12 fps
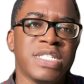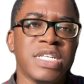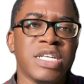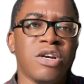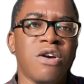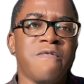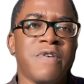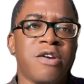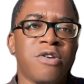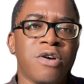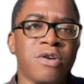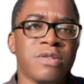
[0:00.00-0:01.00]
the
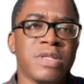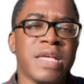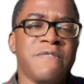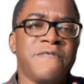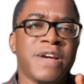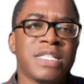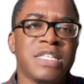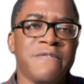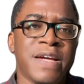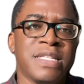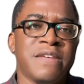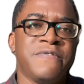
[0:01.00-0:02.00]
overall
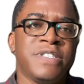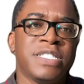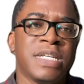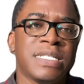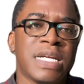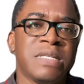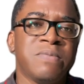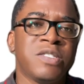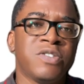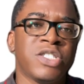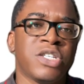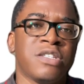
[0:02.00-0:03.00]
effective and efficient
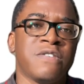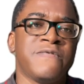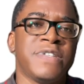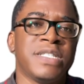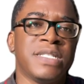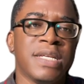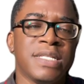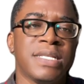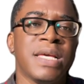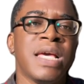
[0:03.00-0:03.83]
administration of the state,